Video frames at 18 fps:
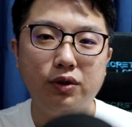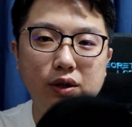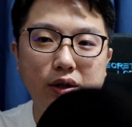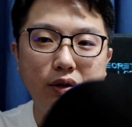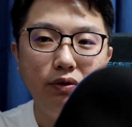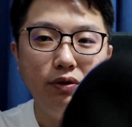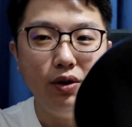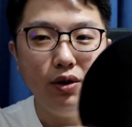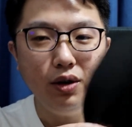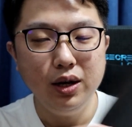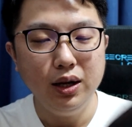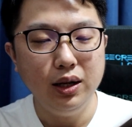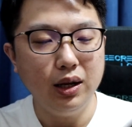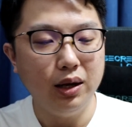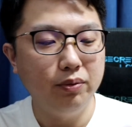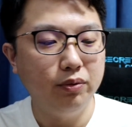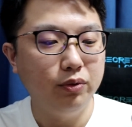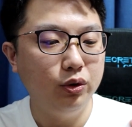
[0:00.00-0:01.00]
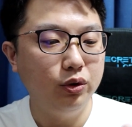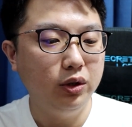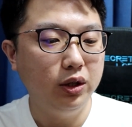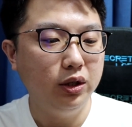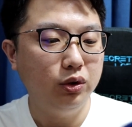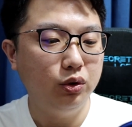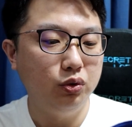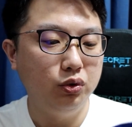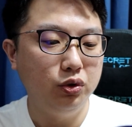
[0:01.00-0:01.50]
for the forehand I'm
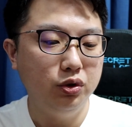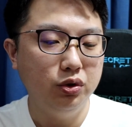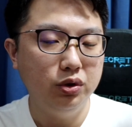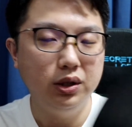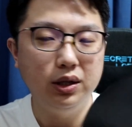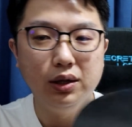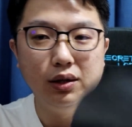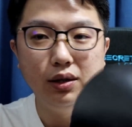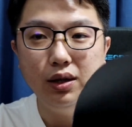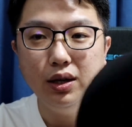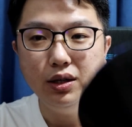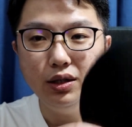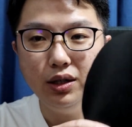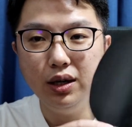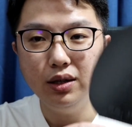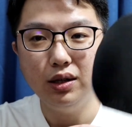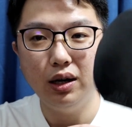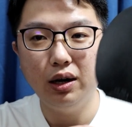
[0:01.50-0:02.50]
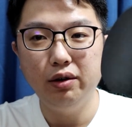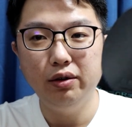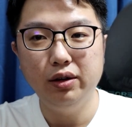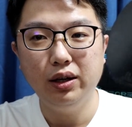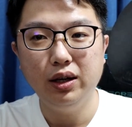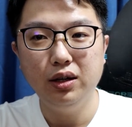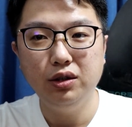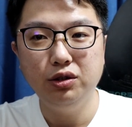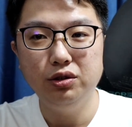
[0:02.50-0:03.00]
going to use the DHS
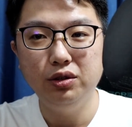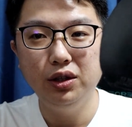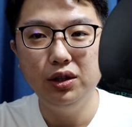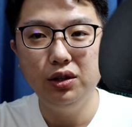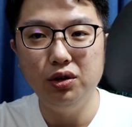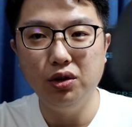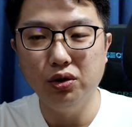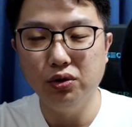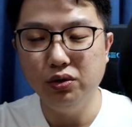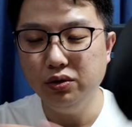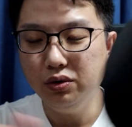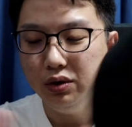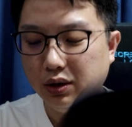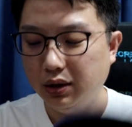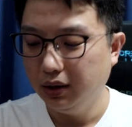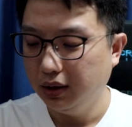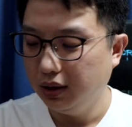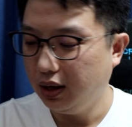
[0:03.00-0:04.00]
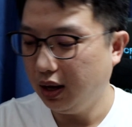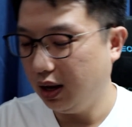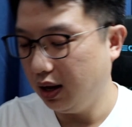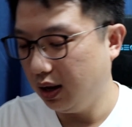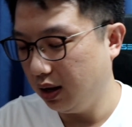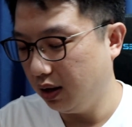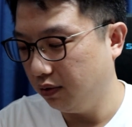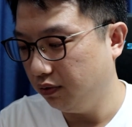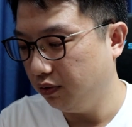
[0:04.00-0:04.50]
Hurricane 3 Neo,
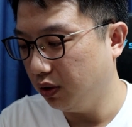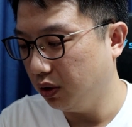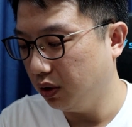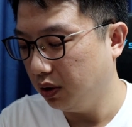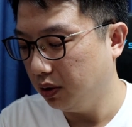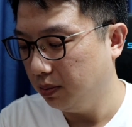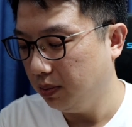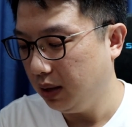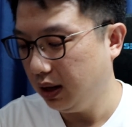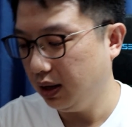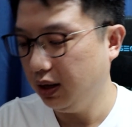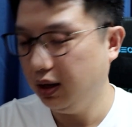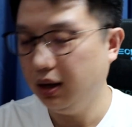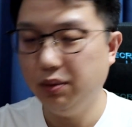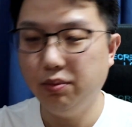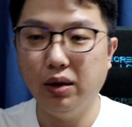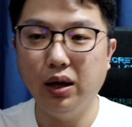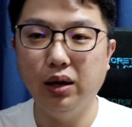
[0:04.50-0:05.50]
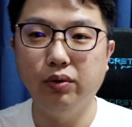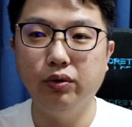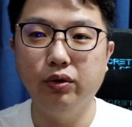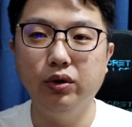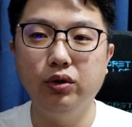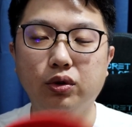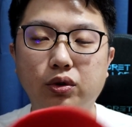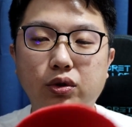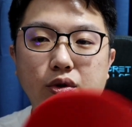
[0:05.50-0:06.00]
and for the backhand I'm
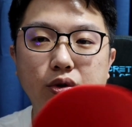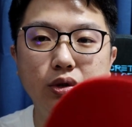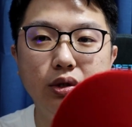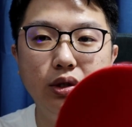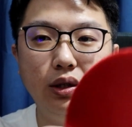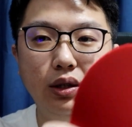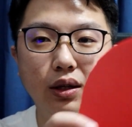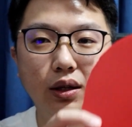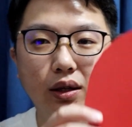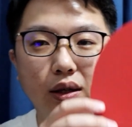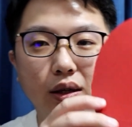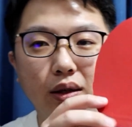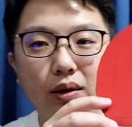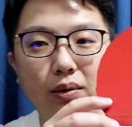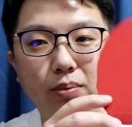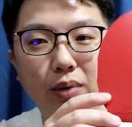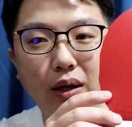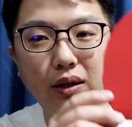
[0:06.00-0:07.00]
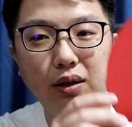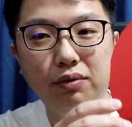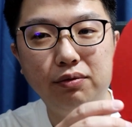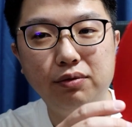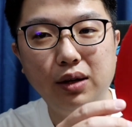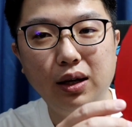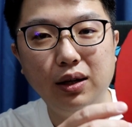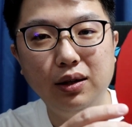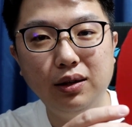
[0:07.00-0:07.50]
going to use the
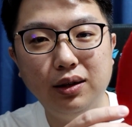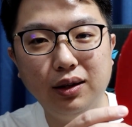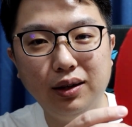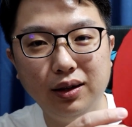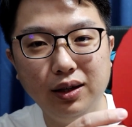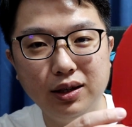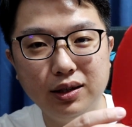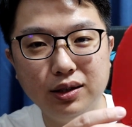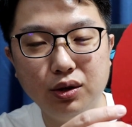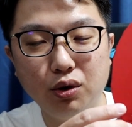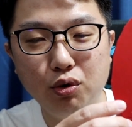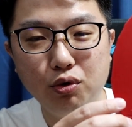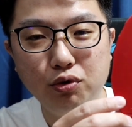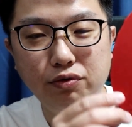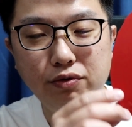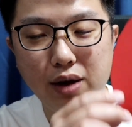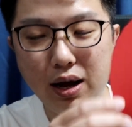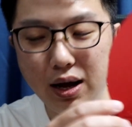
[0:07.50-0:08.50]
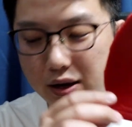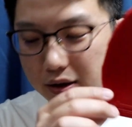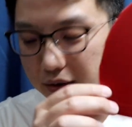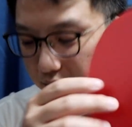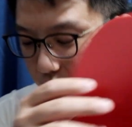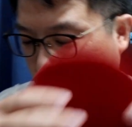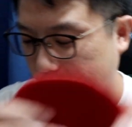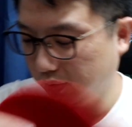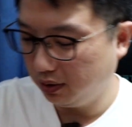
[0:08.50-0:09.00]
Butterfly Techniques 05.
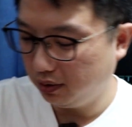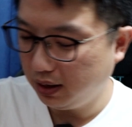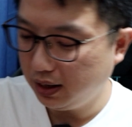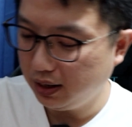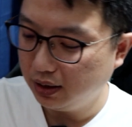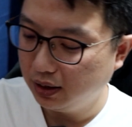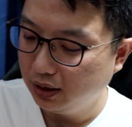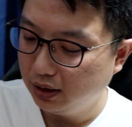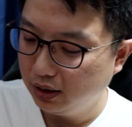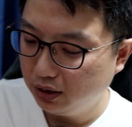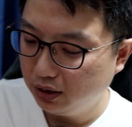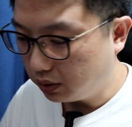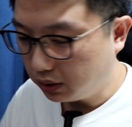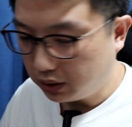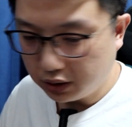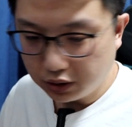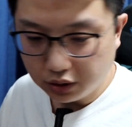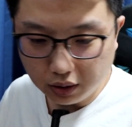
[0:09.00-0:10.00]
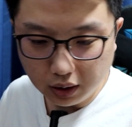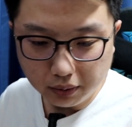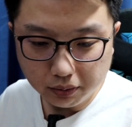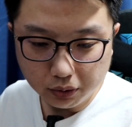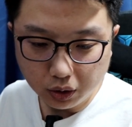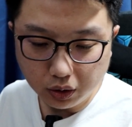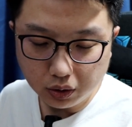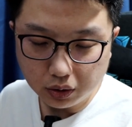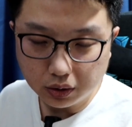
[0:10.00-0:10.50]
Alright, okay, so
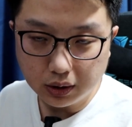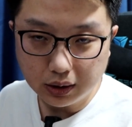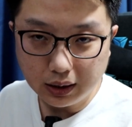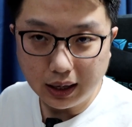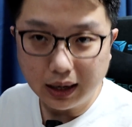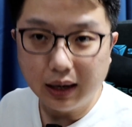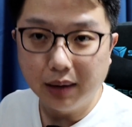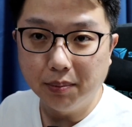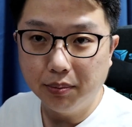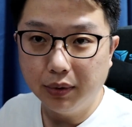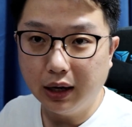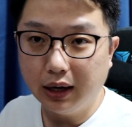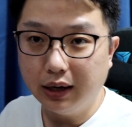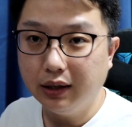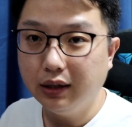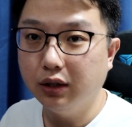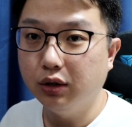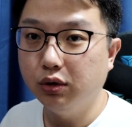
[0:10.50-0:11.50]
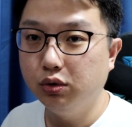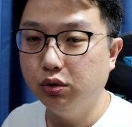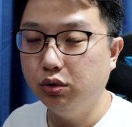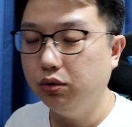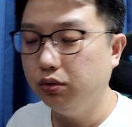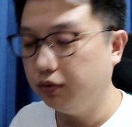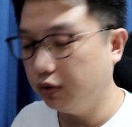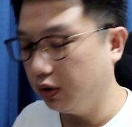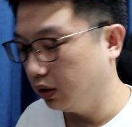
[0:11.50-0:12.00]
I'm going to start applying the
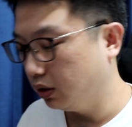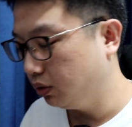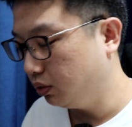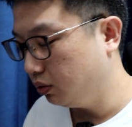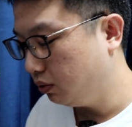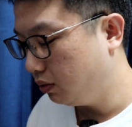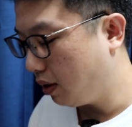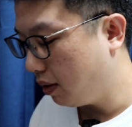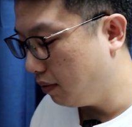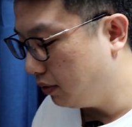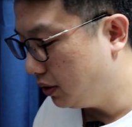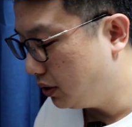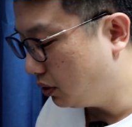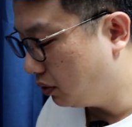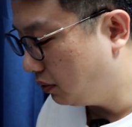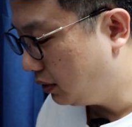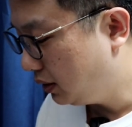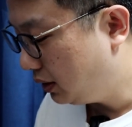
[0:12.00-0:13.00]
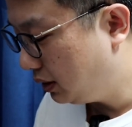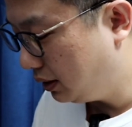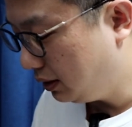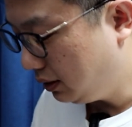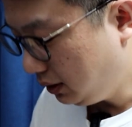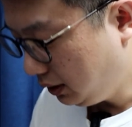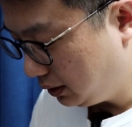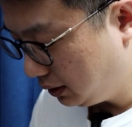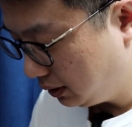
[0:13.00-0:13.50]
glue for the two rubbers over
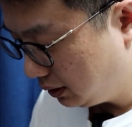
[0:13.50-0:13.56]
here.